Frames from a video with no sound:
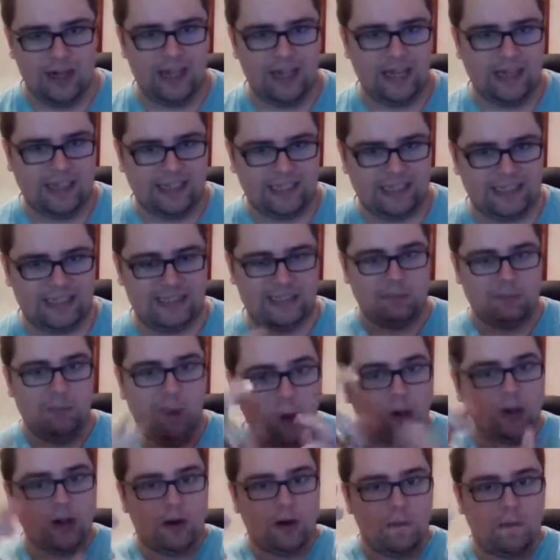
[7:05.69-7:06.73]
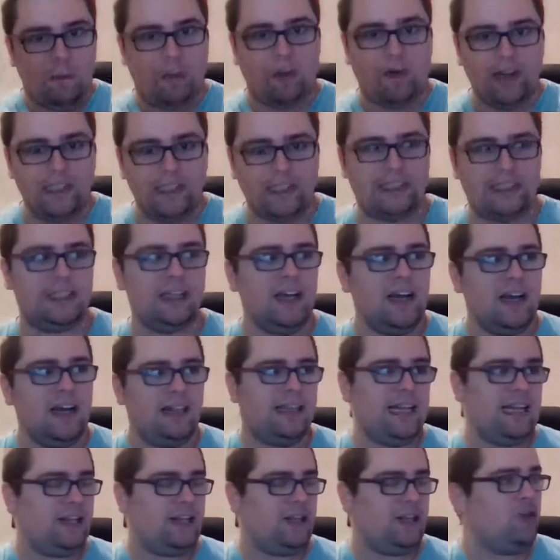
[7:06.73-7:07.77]
like smaller points
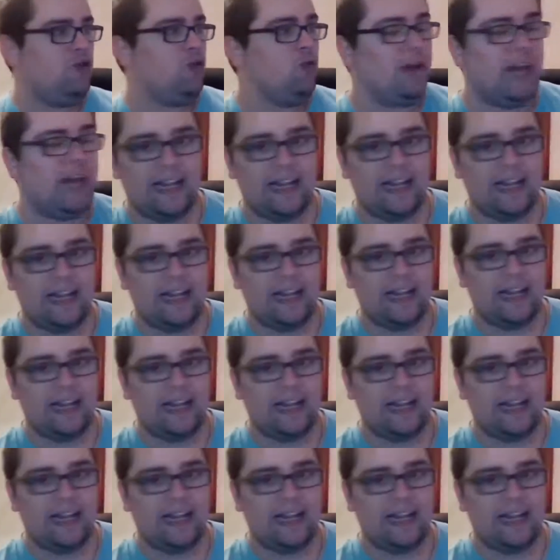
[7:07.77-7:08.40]
that you can